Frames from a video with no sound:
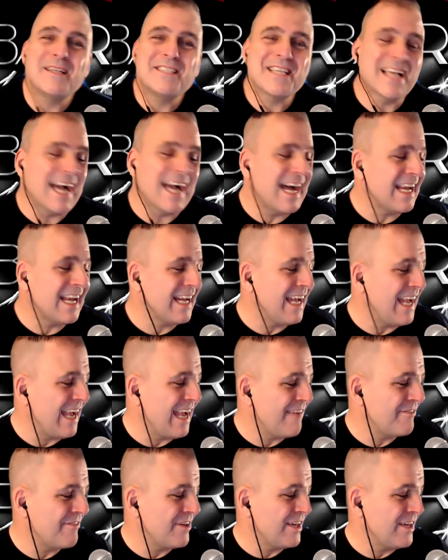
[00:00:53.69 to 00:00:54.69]
But you
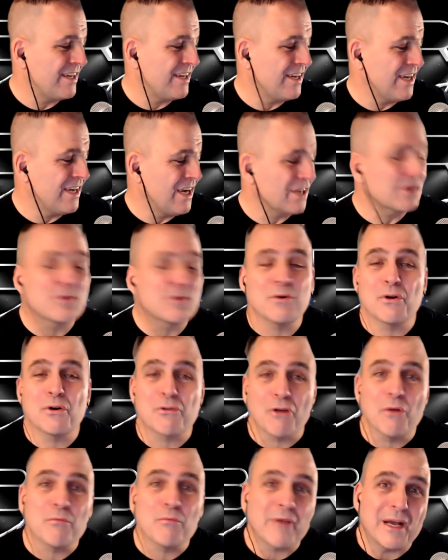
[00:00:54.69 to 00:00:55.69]
gotta have a
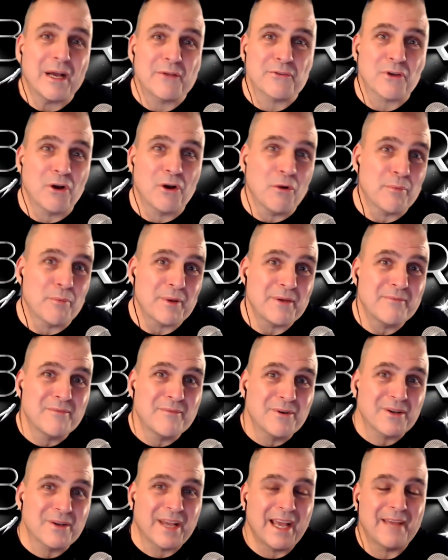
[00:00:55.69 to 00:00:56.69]
Google Chrome browser
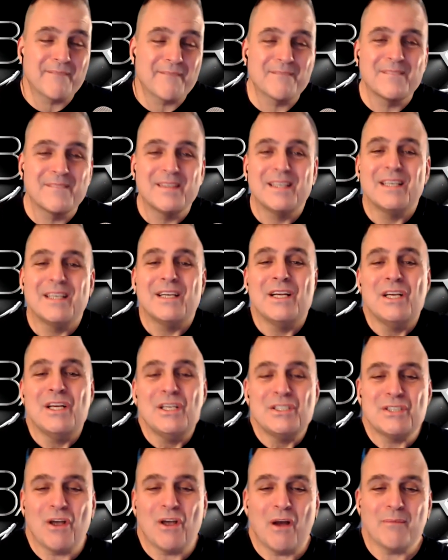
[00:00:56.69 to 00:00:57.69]
open, okay?
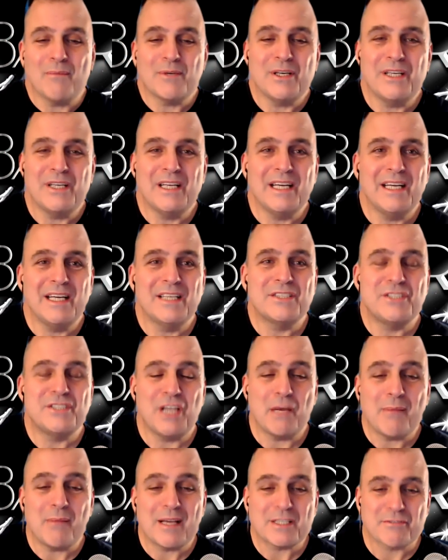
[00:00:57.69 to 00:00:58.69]
So I'm
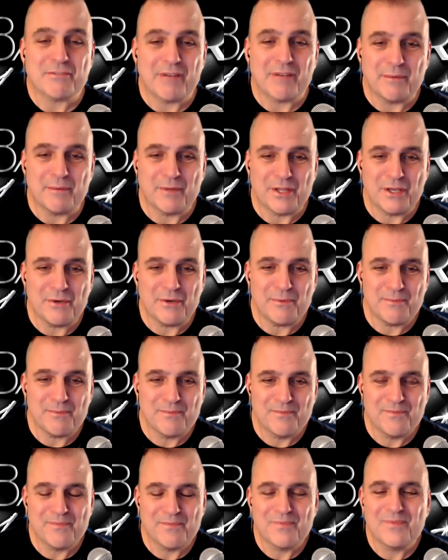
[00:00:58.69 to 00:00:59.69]
gonna share my screen with
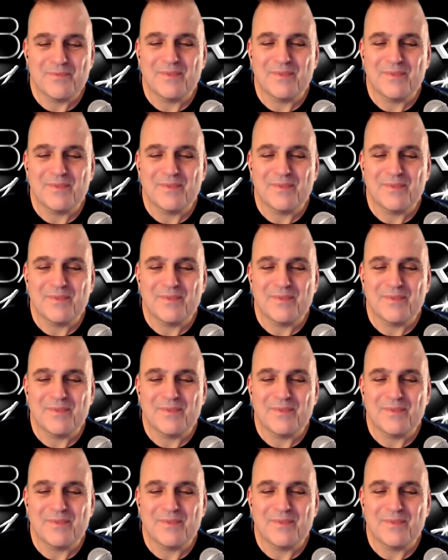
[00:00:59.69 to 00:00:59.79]
you,